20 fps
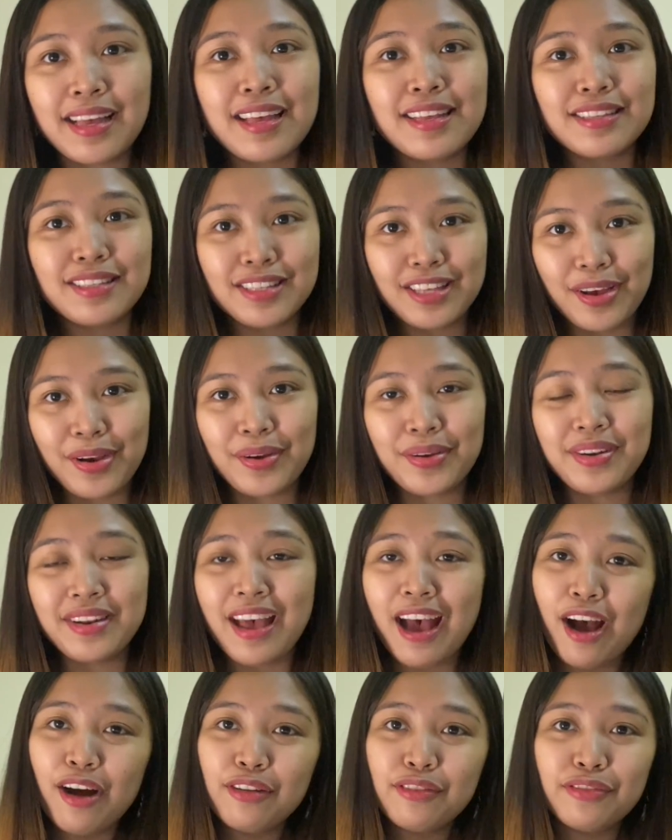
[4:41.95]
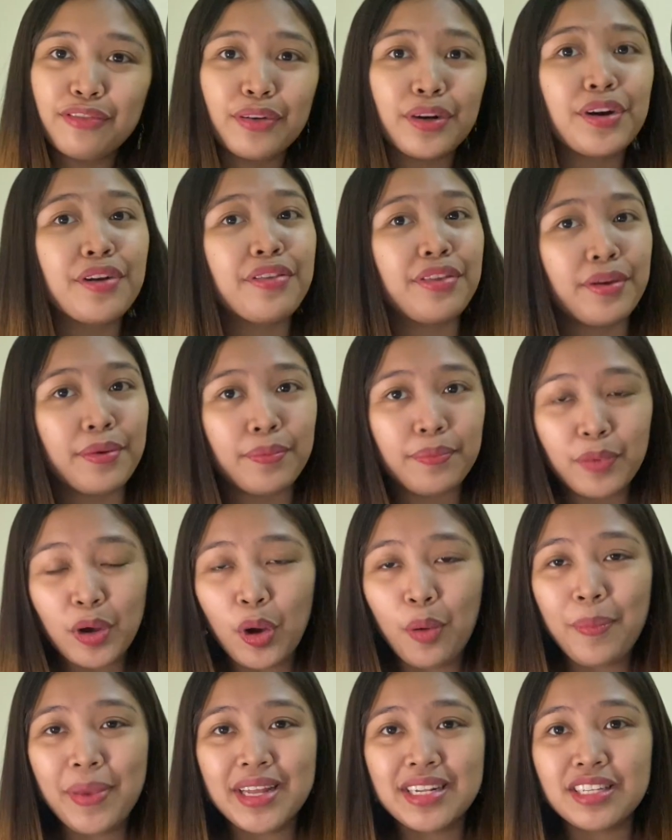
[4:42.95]
So now for the
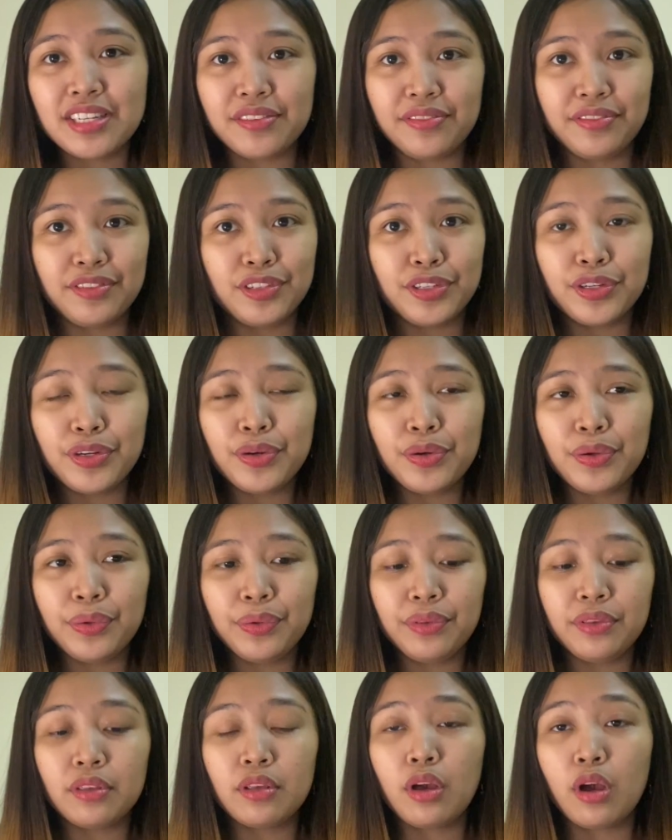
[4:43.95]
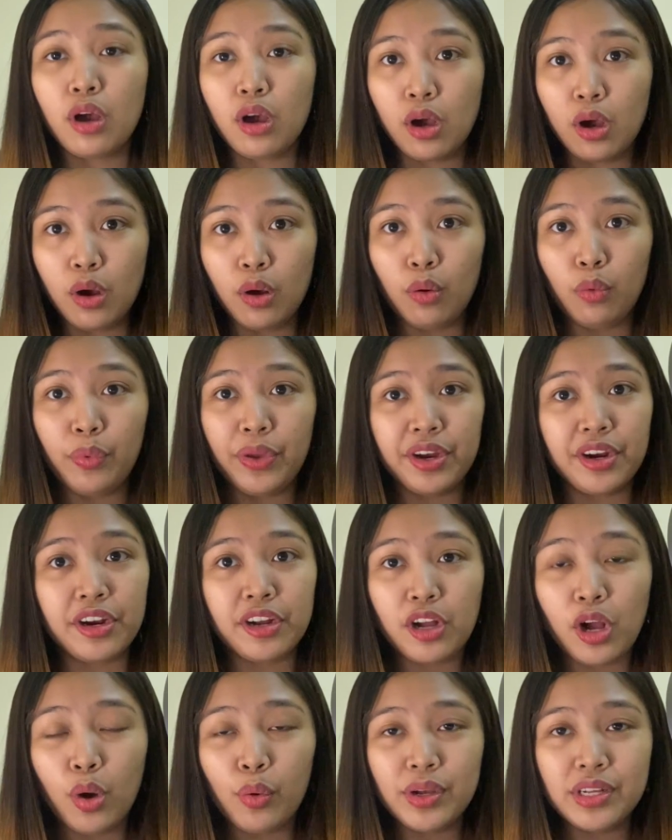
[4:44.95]
moment of truth, we are
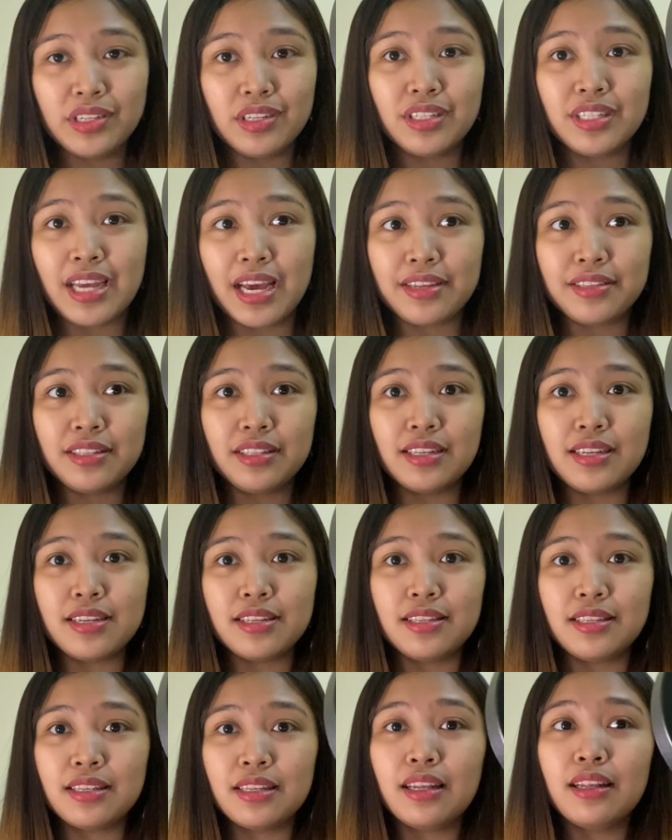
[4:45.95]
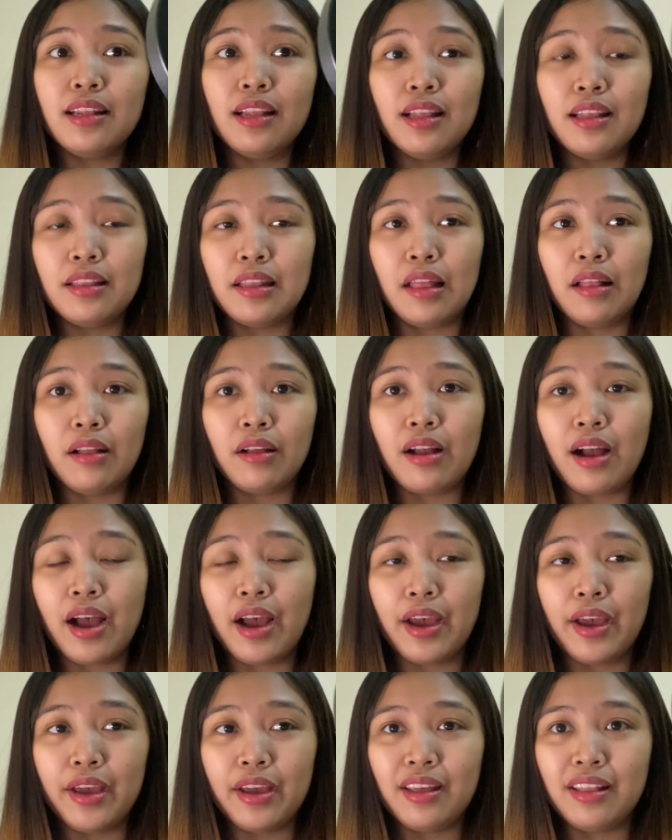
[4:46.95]
going to test this
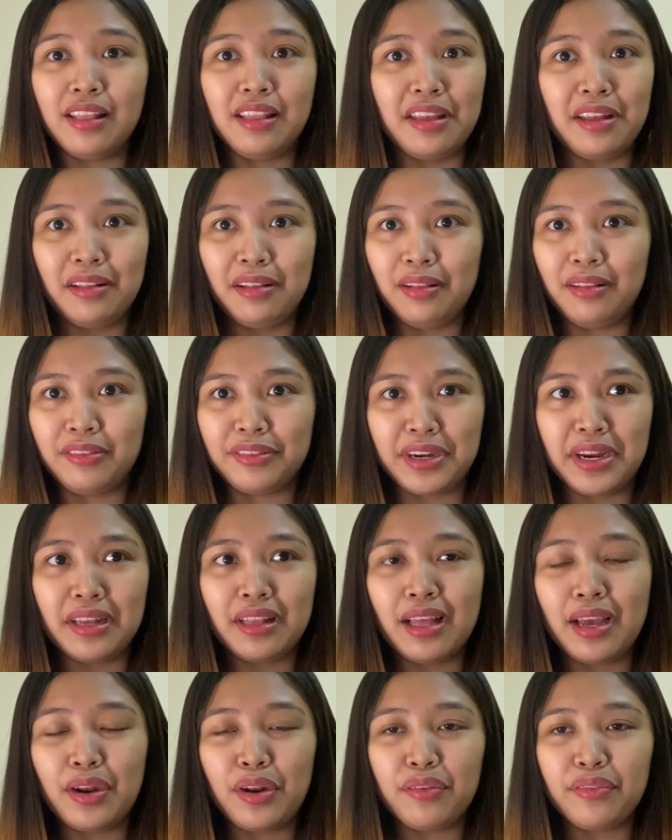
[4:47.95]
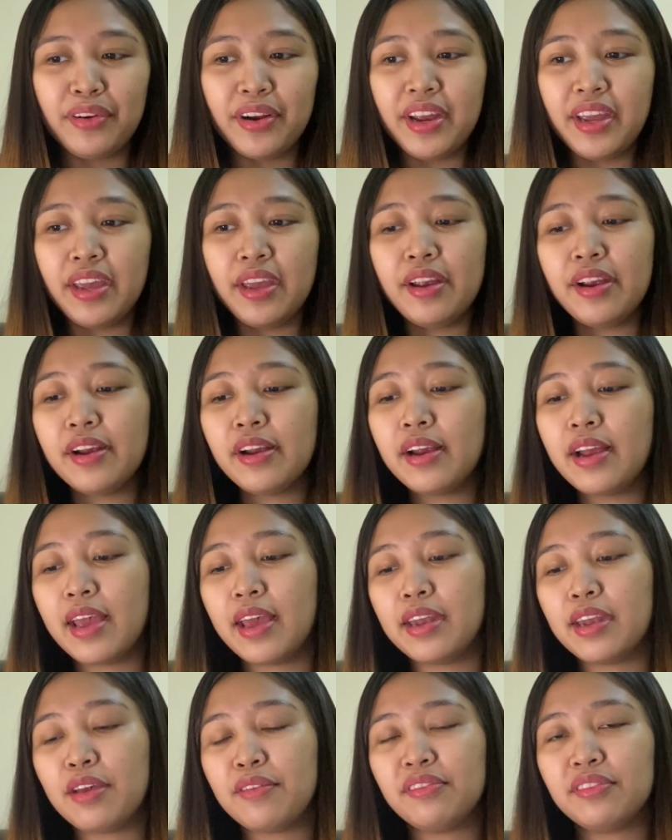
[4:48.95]
little ring light over here,
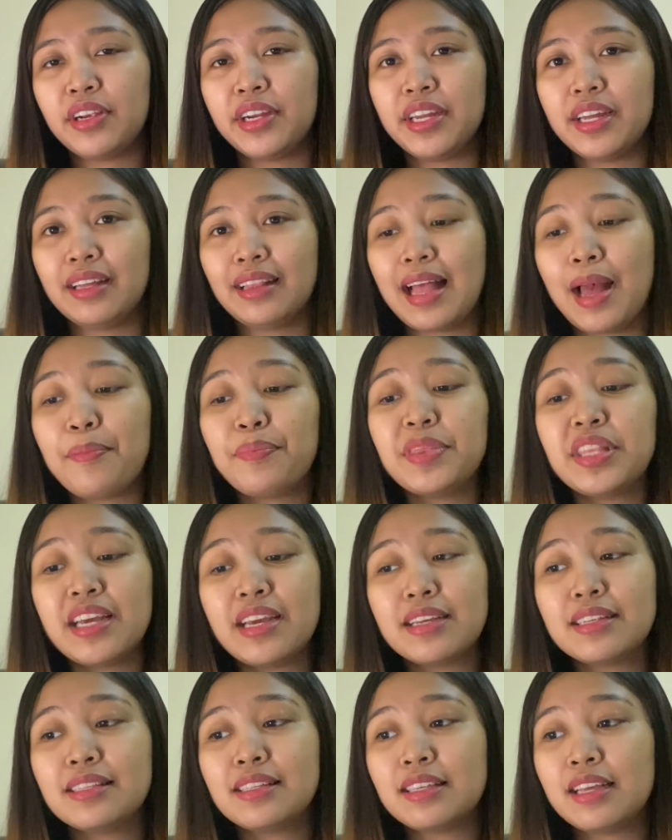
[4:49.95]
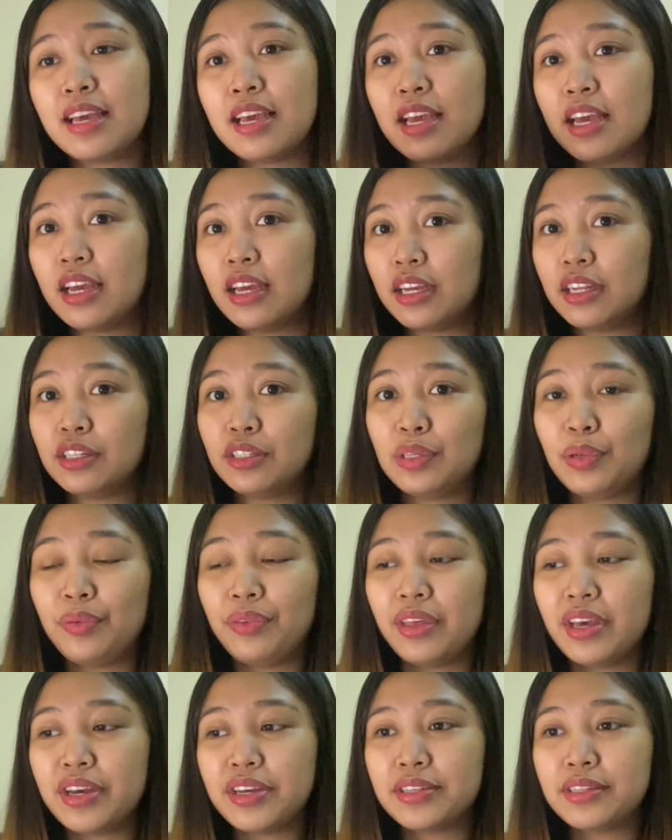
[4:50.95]
and I've already clamped this into
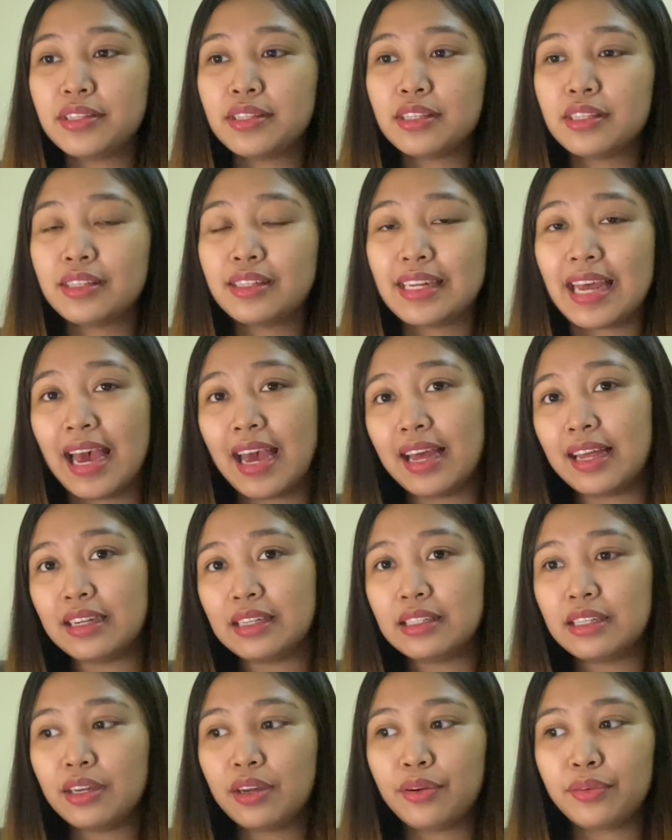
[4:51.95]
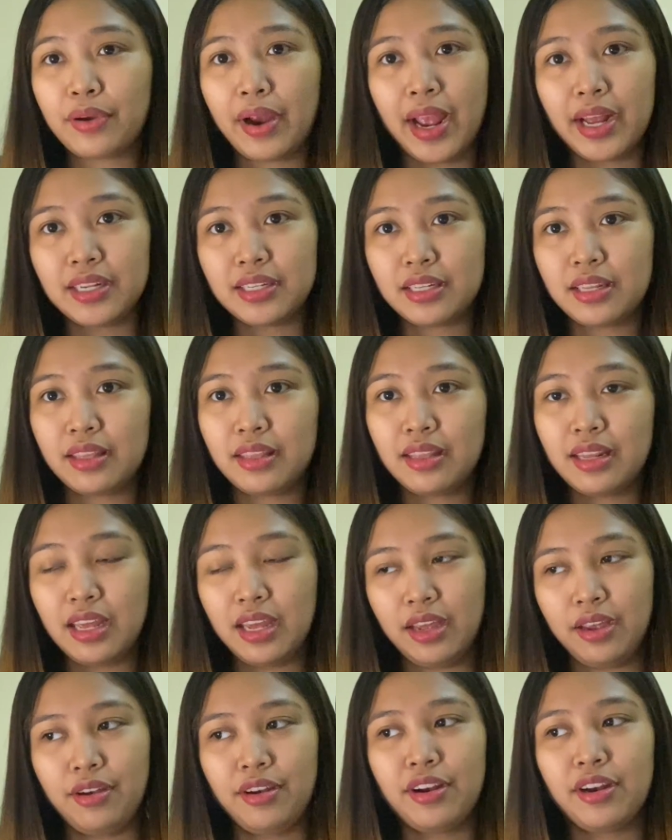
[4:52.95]
this stand right
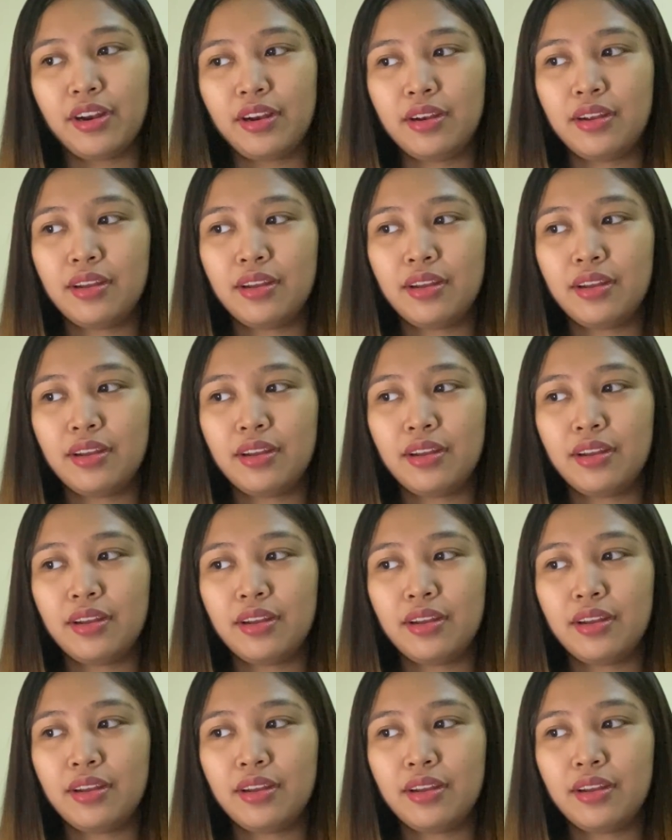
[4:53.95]
here.